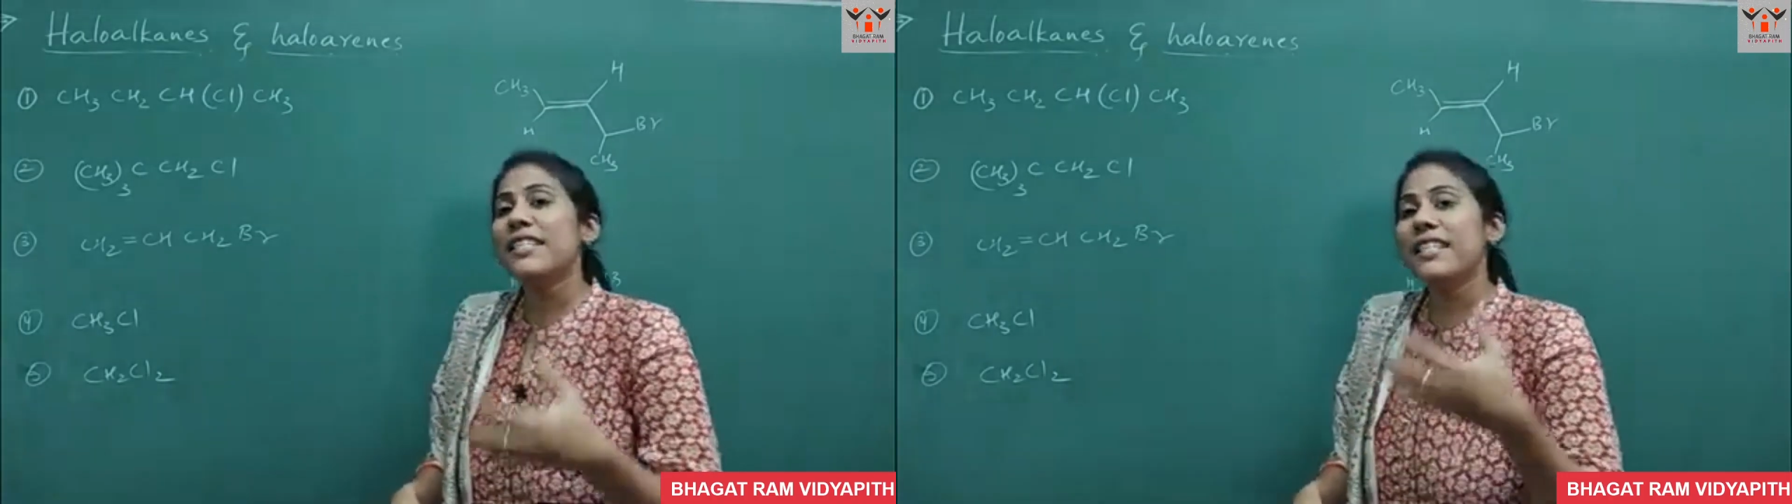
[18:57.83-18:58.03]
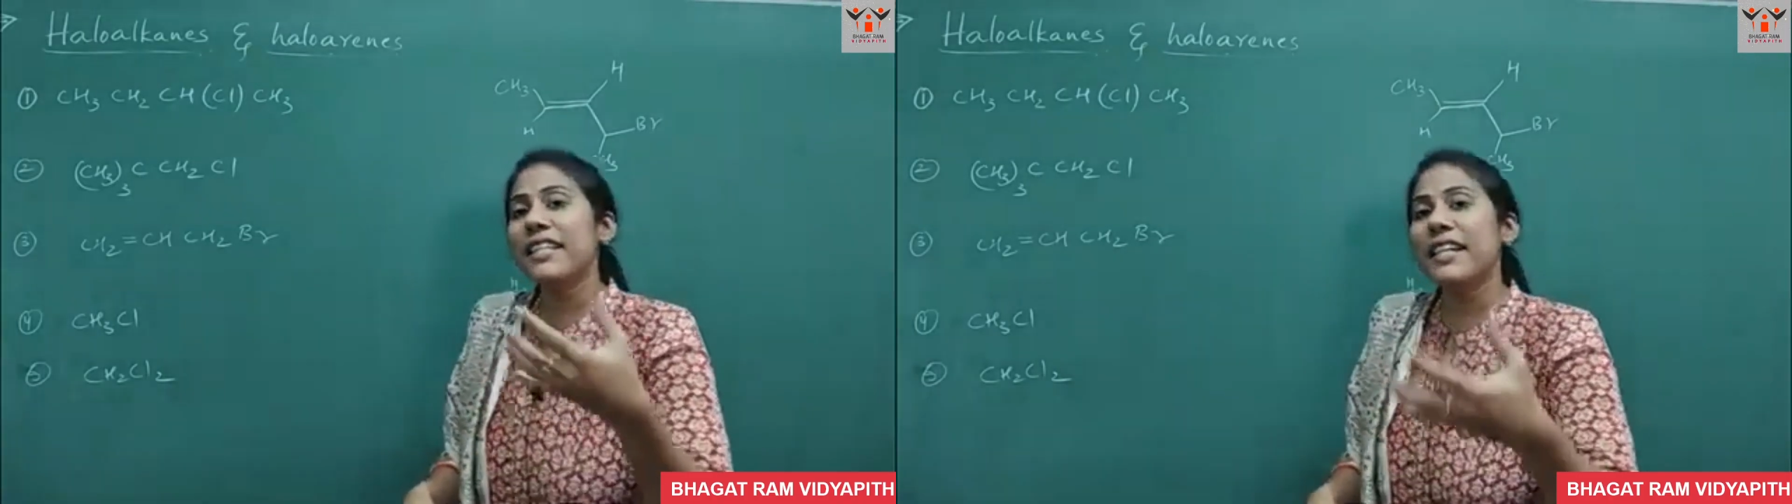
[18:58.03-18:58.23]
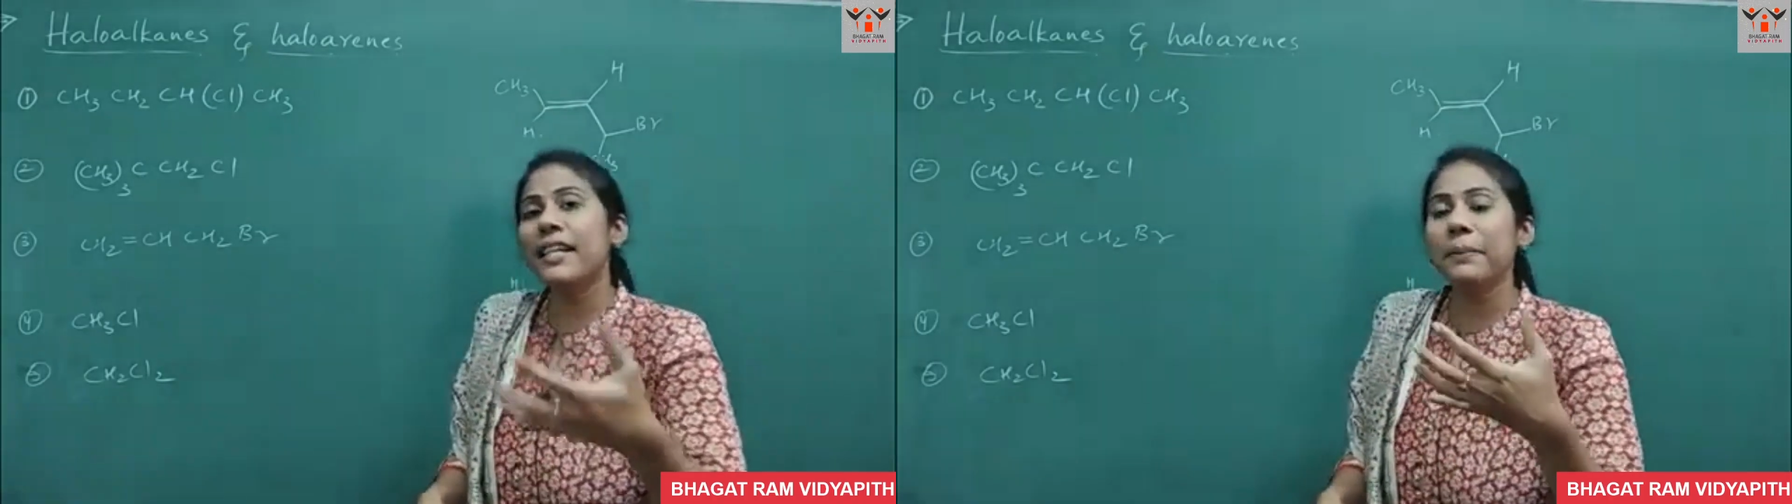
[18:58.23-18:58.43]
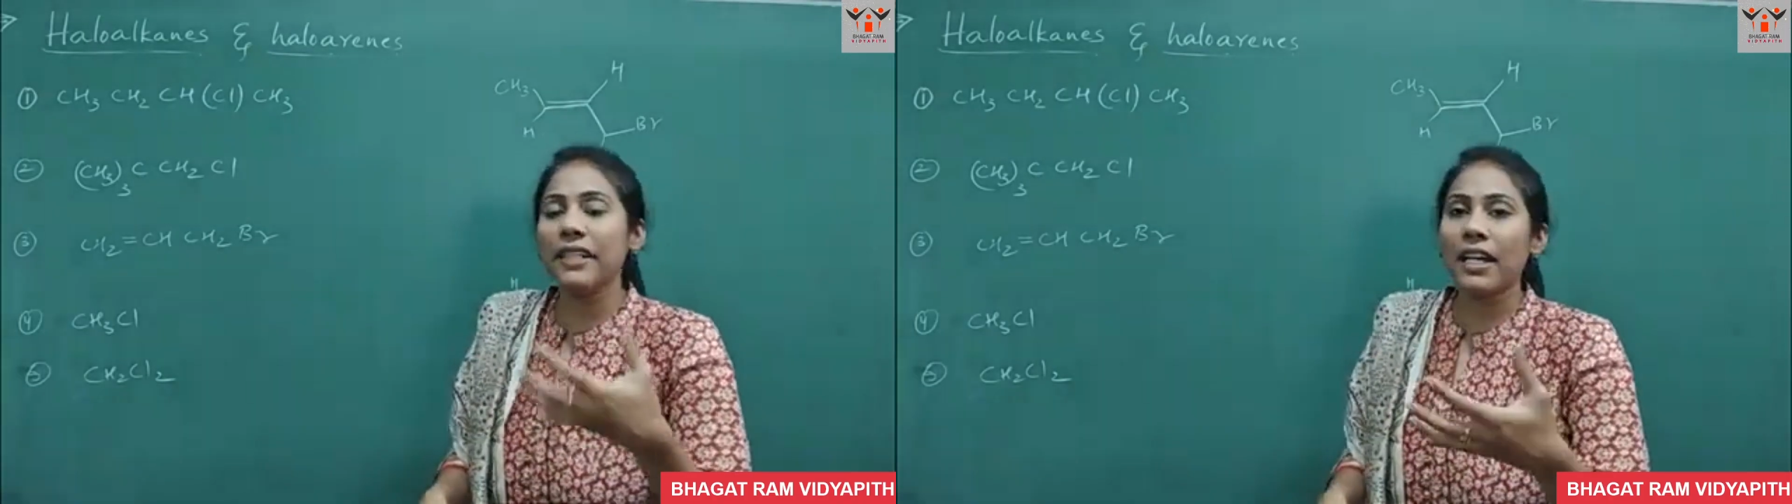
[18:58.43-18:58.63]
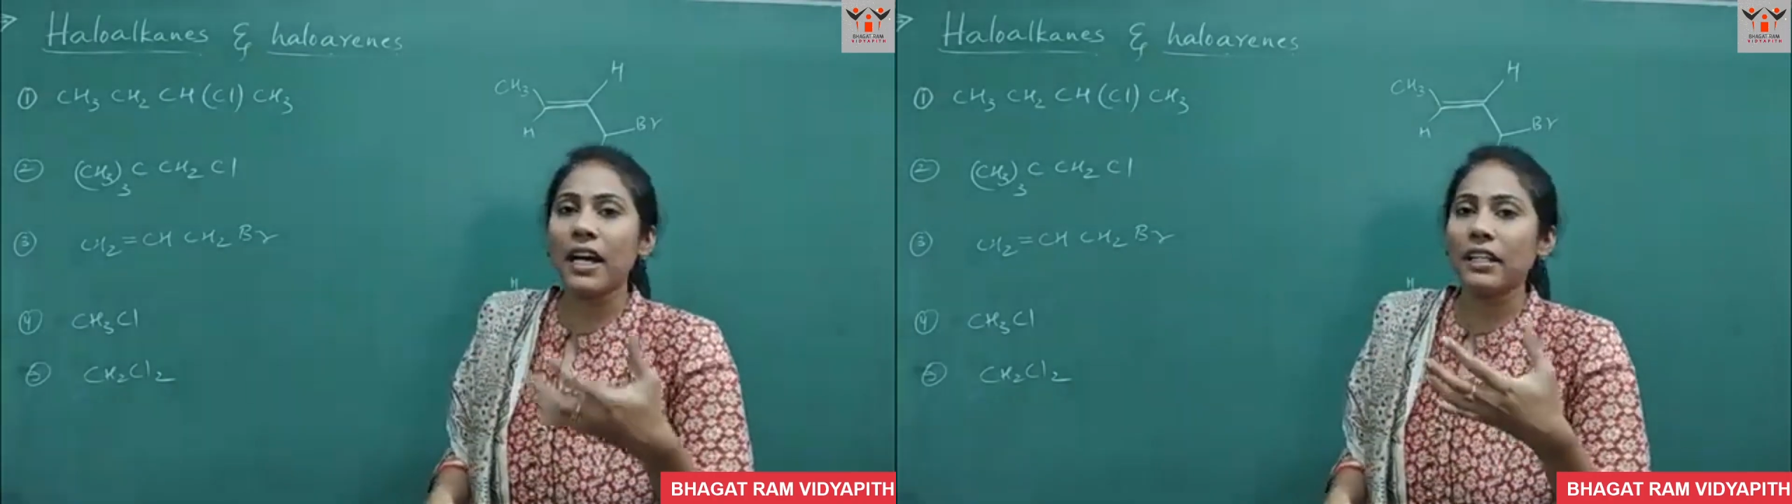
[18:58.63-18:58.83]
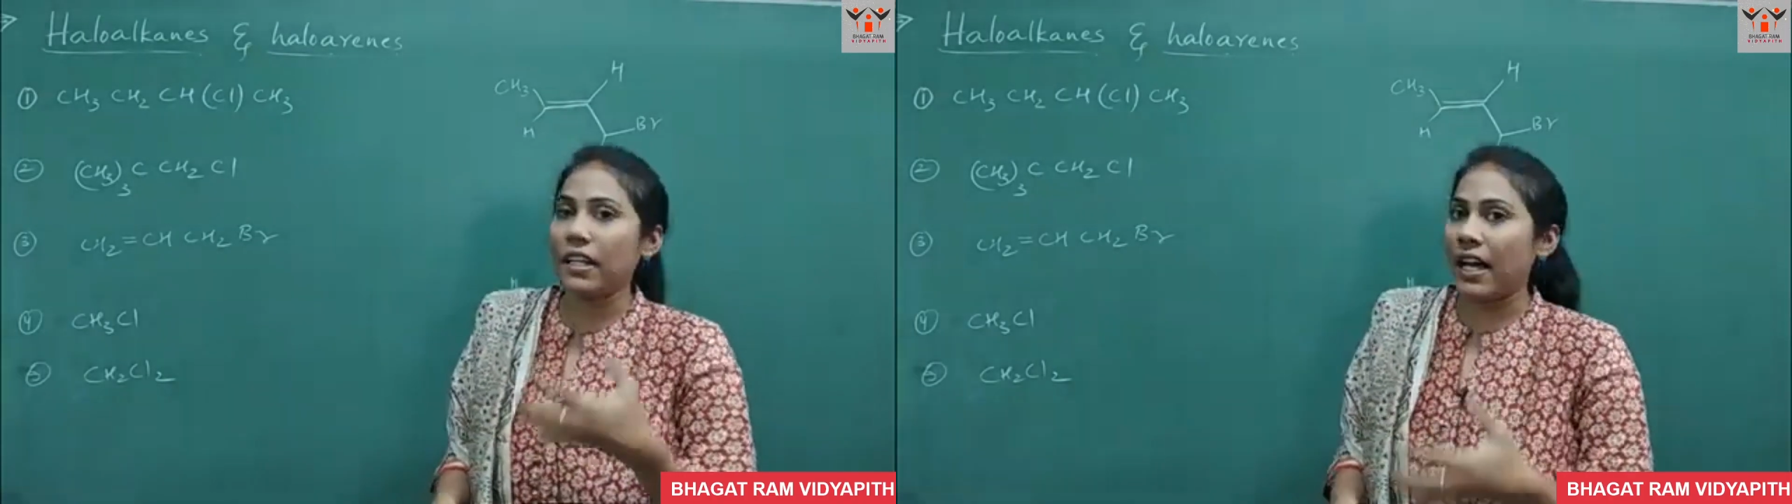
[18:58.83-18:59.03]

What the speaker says: Cl, Br,